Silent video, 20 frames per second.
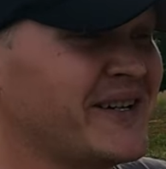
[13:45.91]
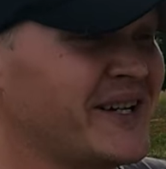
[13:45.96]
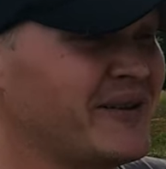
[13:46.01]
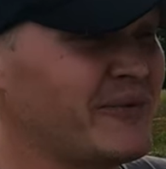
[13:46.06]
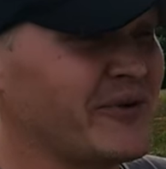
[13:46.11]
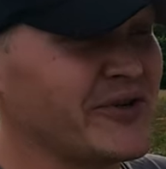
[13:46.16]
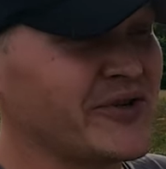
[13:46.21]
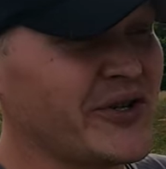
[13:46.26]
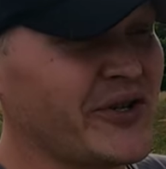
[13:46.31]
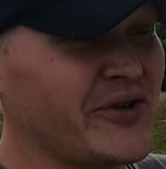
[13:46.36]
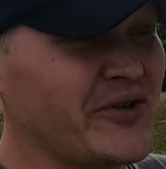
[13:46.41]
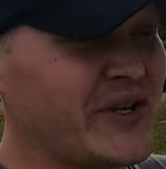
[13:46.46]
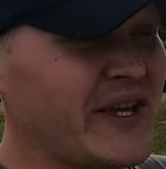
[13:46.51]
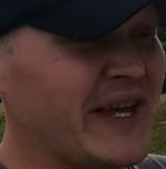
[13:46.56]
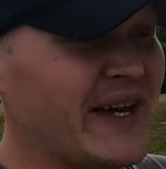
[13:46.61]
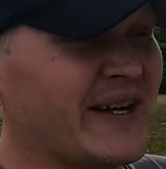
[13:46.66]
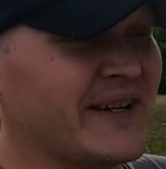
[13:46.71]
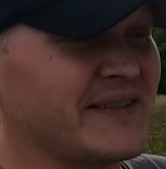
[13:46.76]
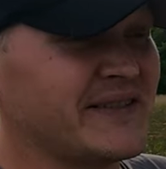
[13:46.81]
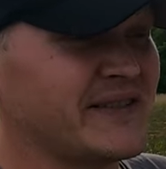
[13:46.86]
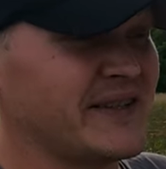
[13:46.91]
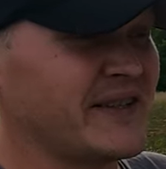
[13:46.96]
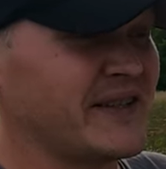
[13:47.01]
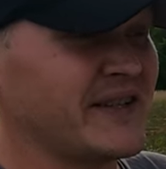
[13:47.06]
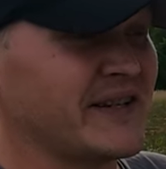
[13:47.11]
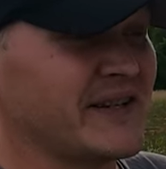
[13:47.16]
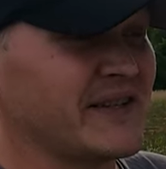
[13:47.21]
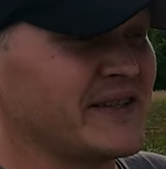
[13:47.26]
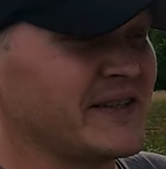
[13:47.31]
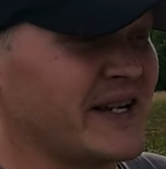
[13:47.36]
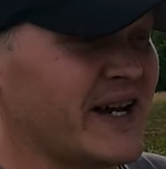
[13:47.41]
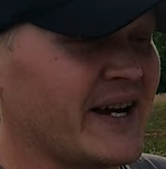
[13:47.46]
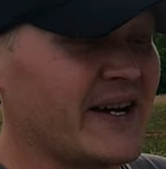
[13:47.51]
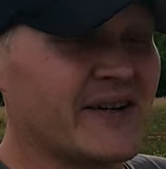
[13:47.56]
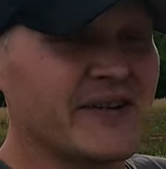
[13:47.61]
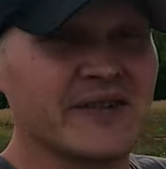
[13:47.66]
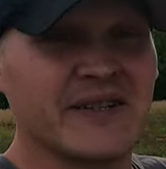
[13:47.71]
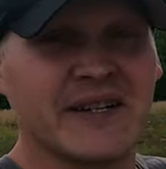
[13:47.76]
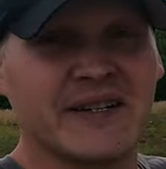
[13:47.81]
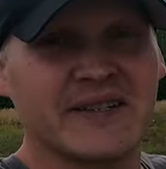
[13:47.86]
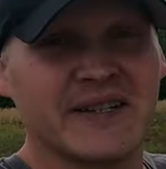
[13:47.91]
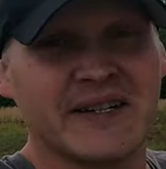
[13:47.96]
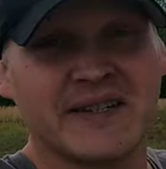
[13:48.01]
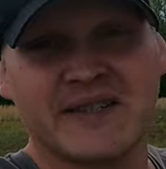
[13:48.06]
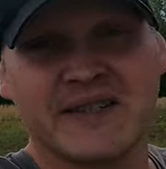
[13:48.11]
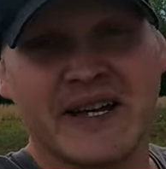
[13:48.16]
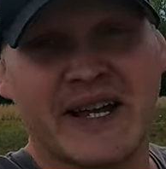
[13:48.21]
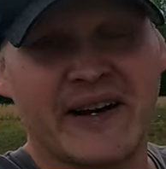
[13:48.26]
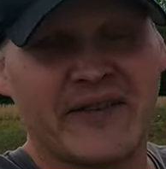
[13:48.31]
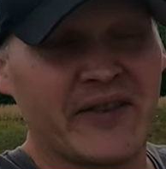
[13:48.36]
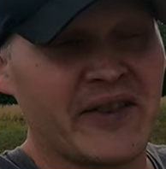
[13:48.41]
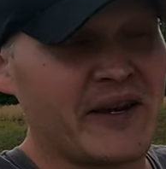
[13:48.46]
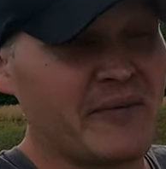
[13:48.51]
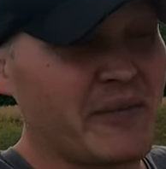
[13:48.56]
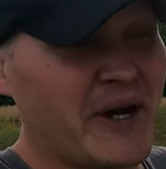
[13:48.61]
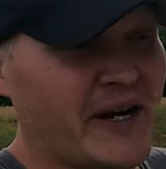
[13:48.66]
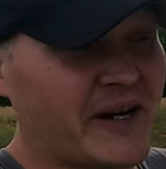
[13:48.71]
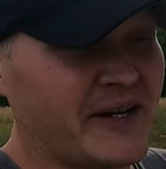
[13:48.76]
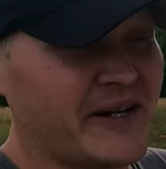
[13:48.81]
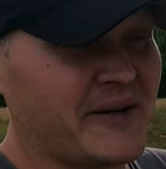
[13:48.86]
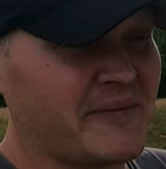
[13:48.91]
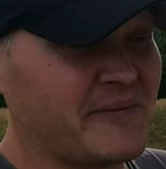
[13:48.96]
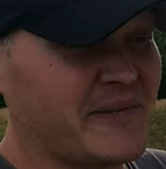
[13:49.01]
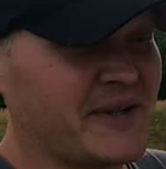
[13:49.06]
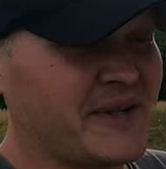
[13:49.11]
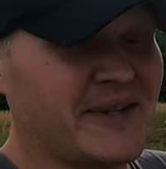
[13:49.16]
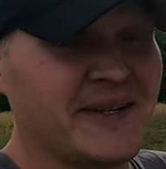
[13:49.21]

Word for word: I'm gonna show you guys the tires. Like I said, I just got everything mounted up.